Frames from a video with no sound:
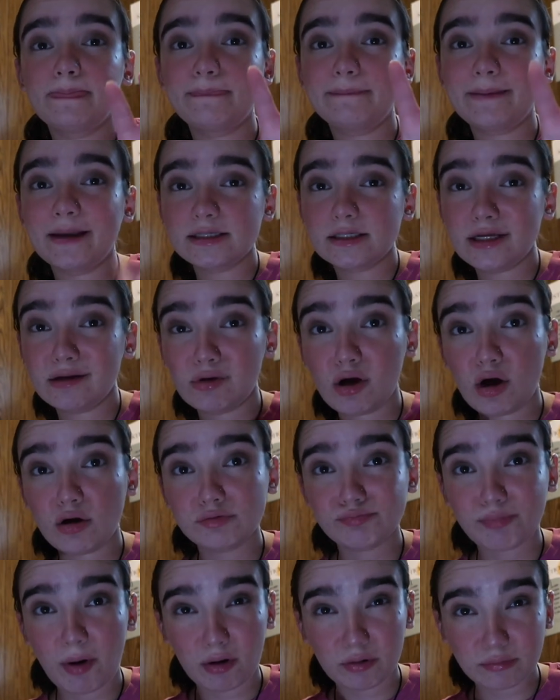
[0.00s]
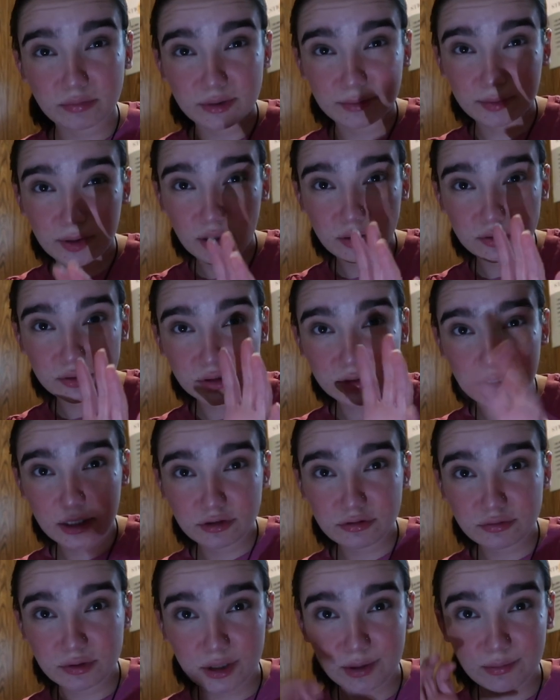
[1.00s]
Dance team goes, ballroom team goes.
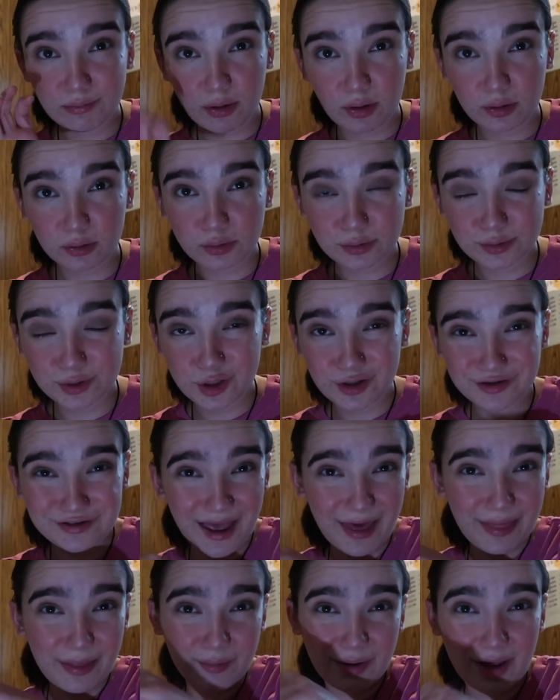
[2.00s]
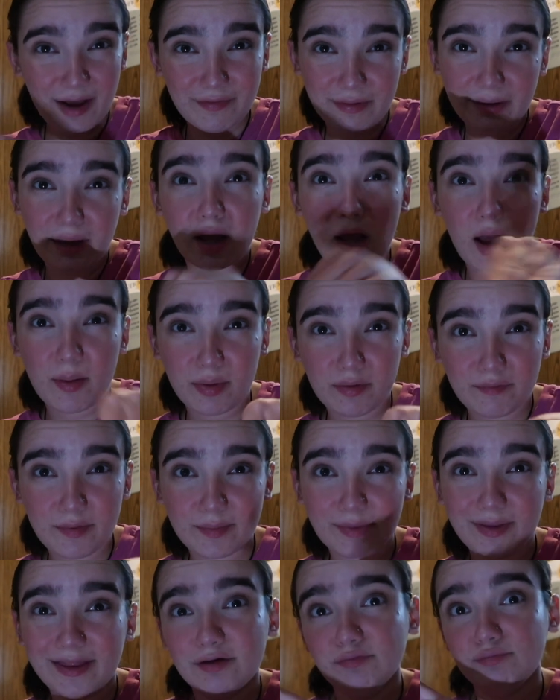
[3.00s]
Dance team, ballroom team goes. And then we have like a couple of
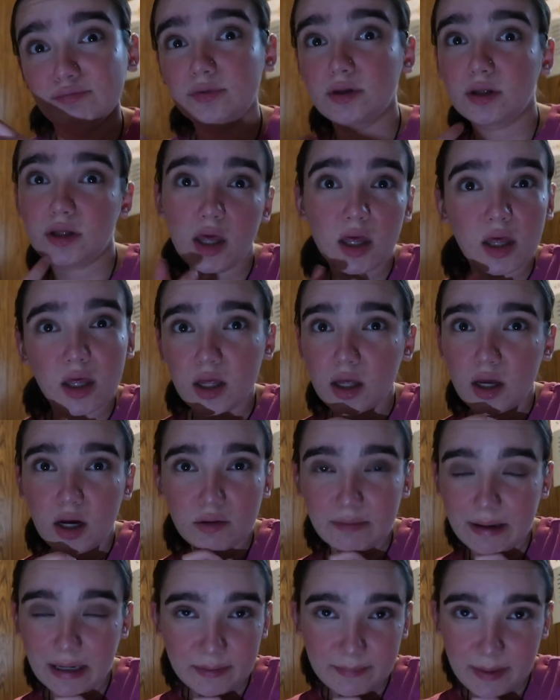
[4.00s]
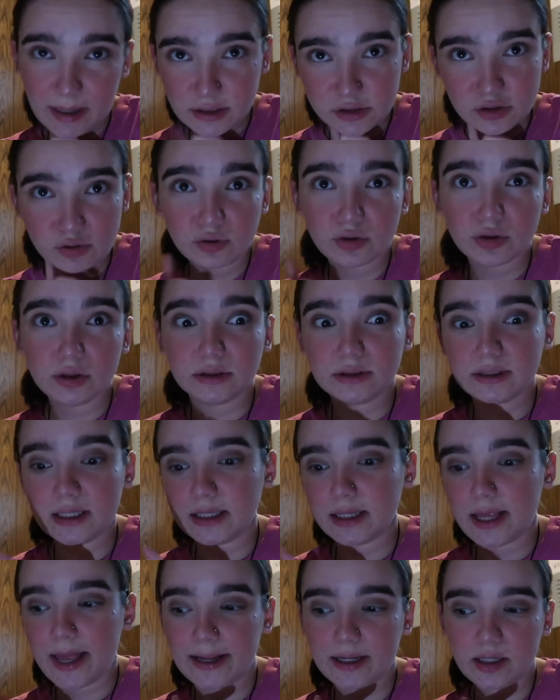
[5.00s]
people like a random high schools
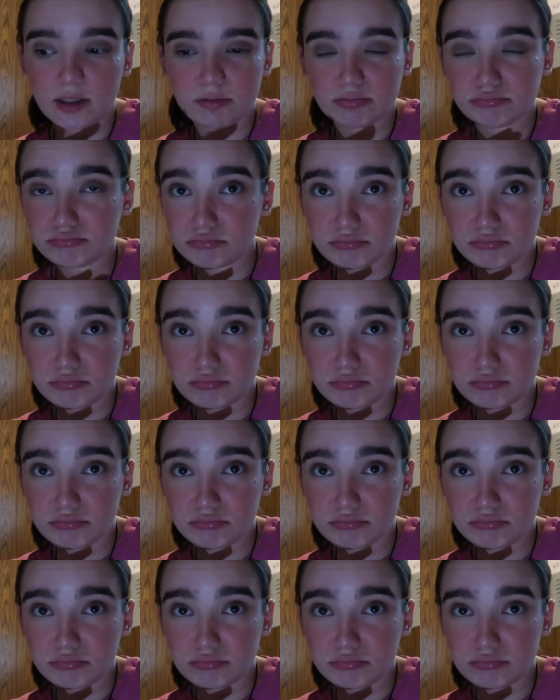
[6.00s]
and like